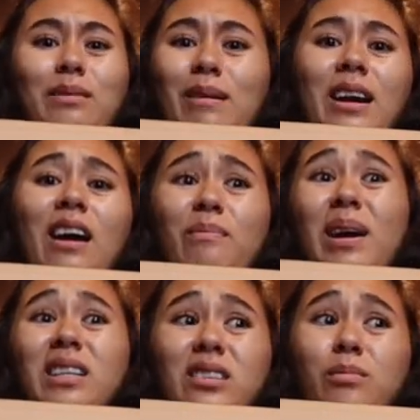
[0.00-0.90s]
It's better to have
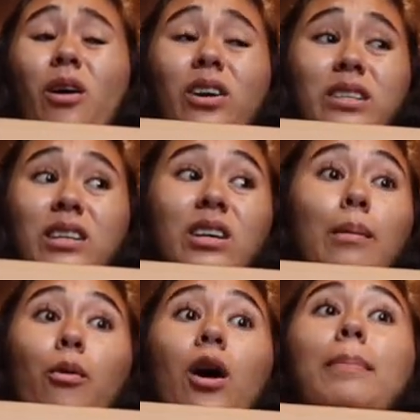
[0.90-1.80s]
big than small because then you
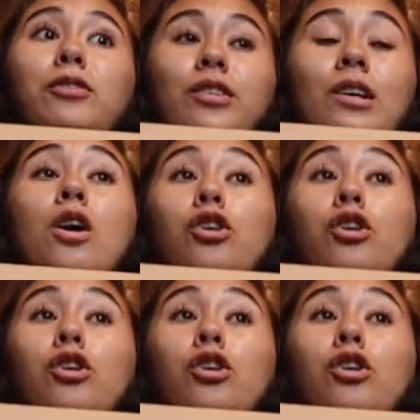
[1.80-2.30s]
get more options.